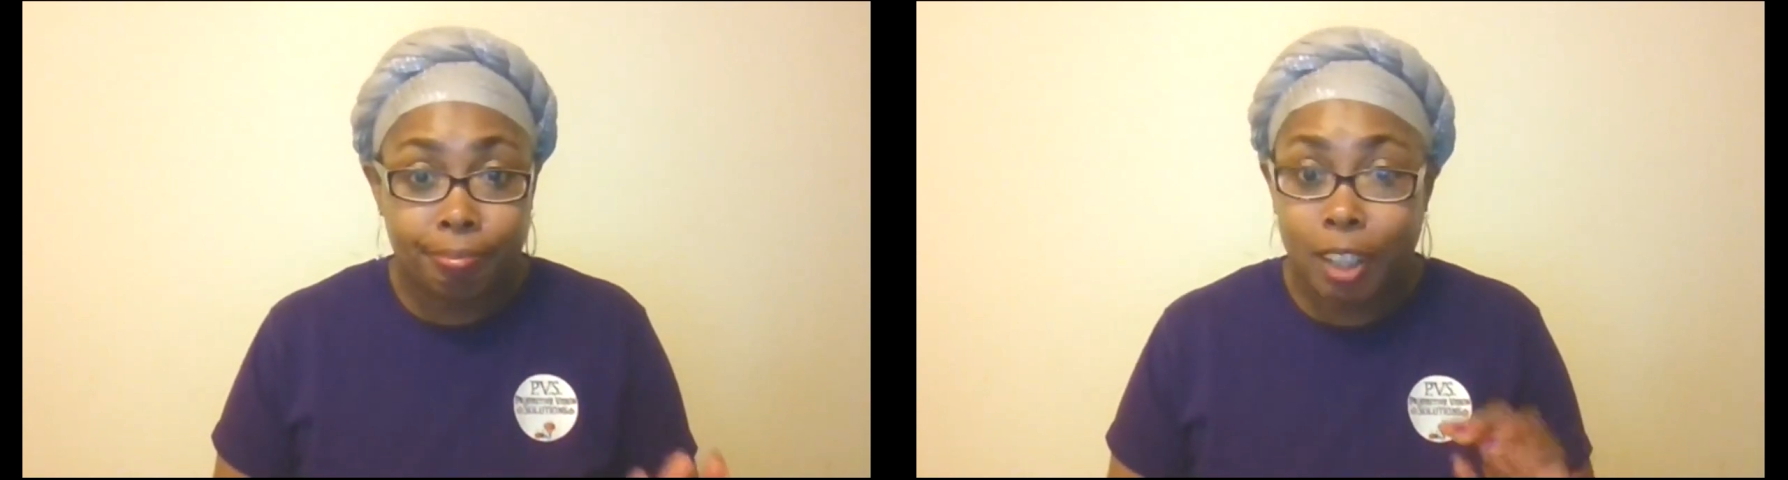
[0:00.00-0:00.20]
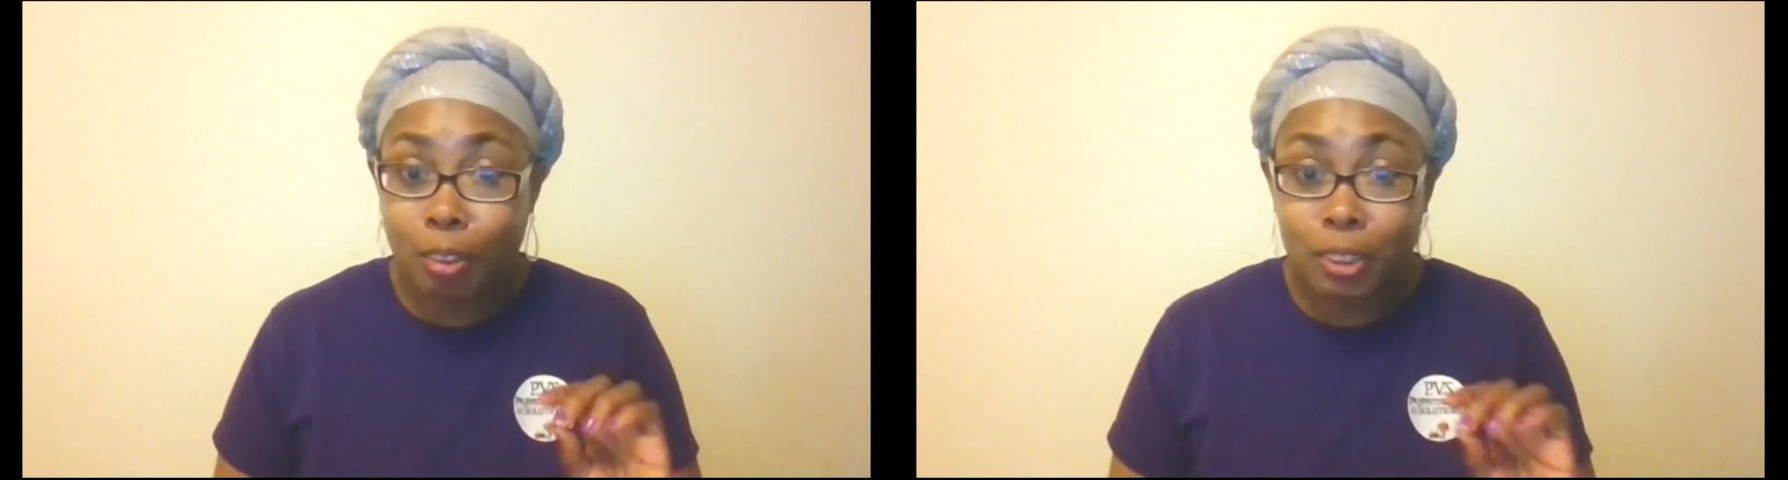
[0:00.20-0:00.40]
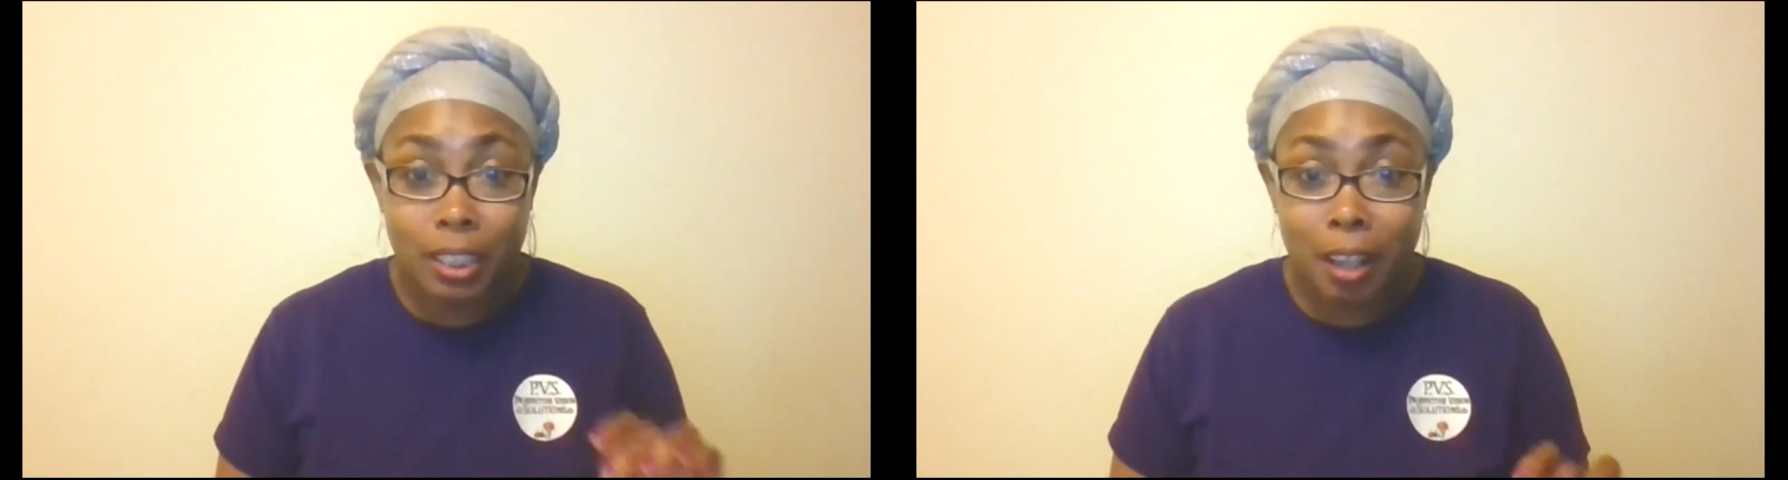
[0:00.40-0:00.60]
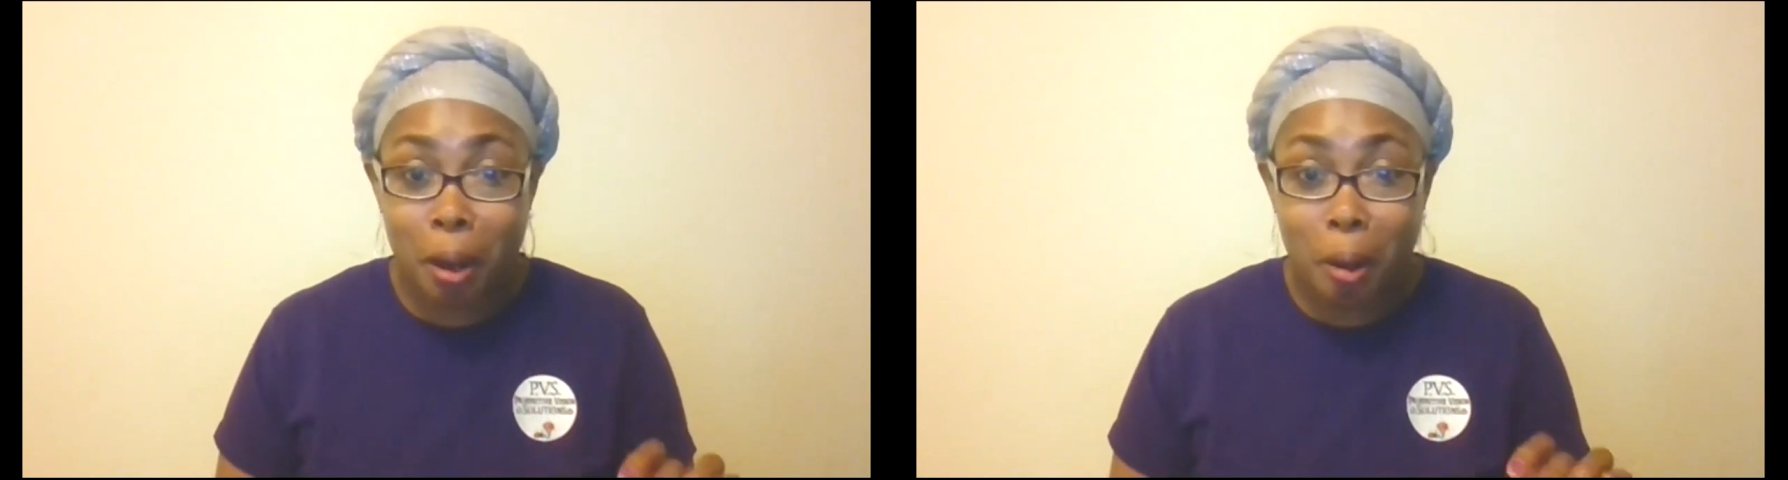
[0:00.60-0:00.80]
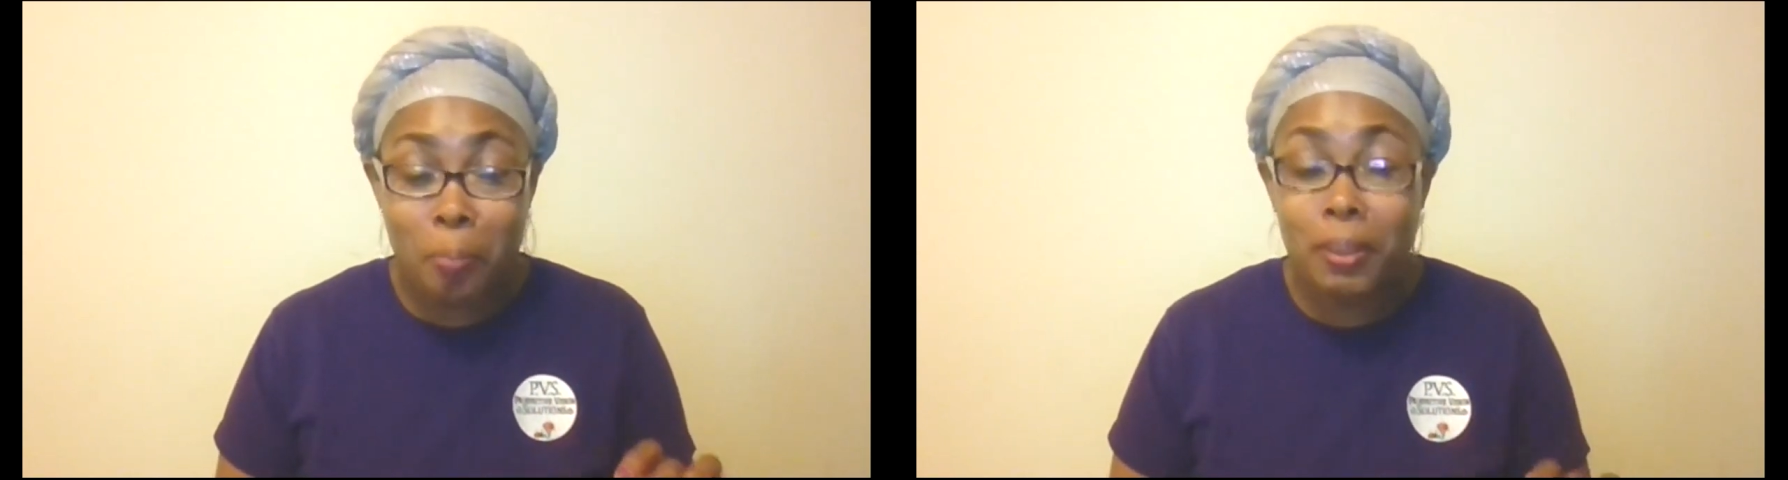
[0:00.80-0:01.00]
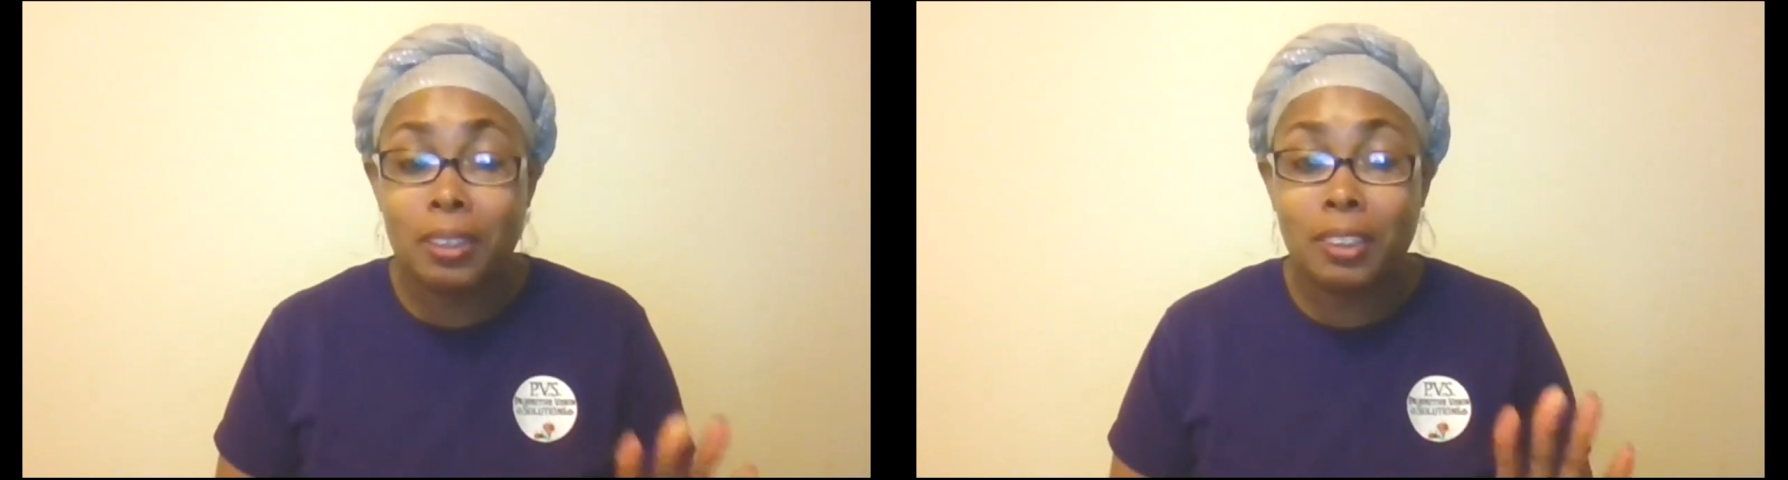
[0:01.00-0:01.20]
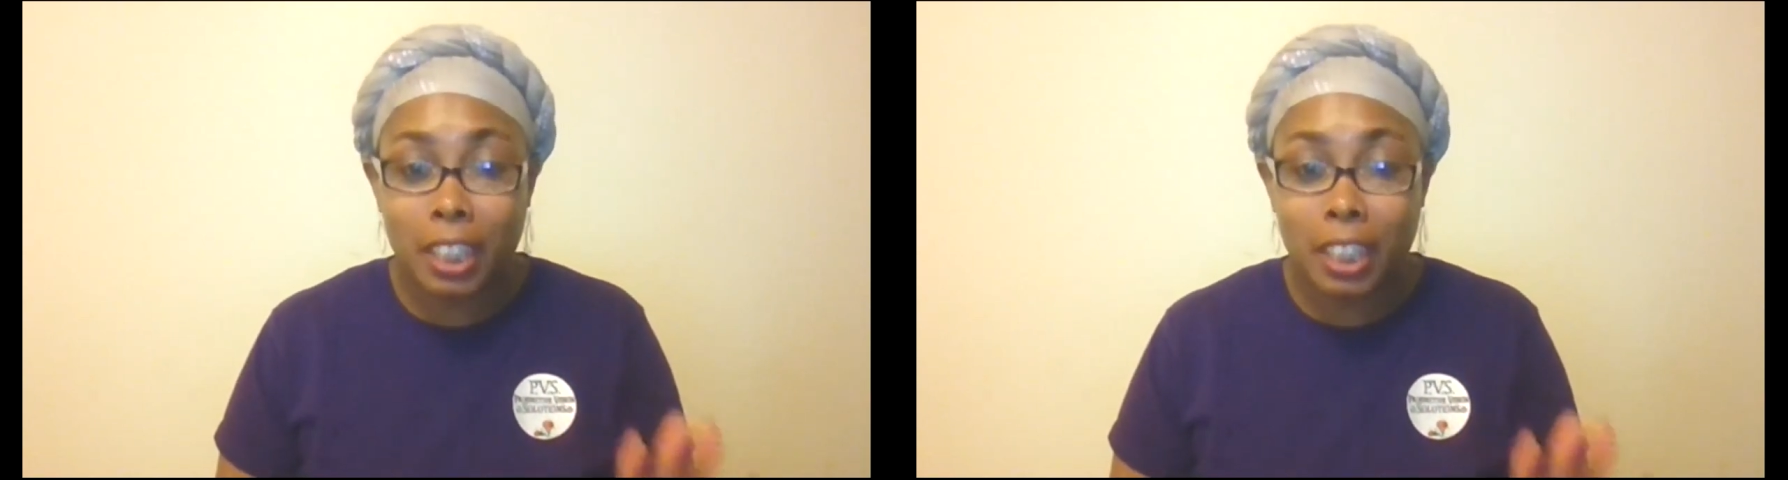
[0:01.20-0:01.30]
Don't send the whole bill,